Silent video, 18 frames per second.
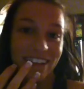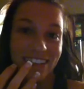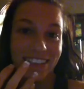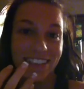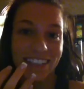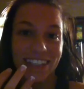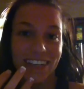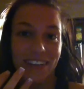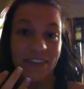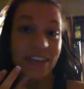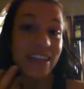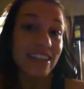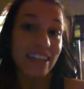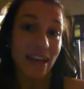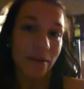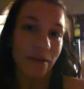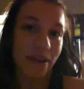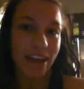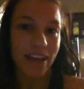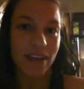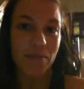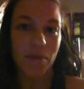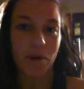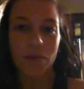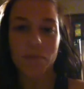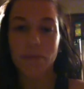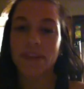just because I don't eat that way
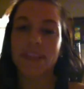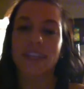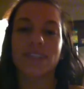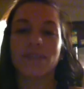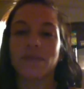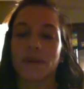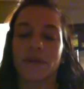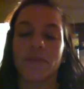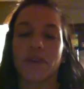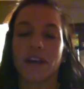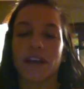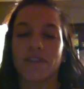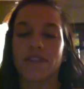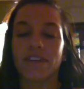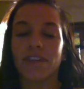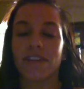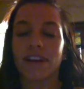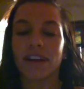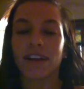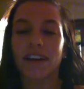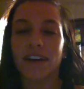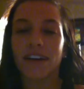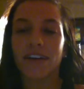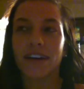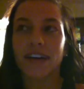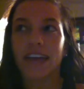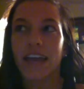anymore. But that's what I'm craving right now.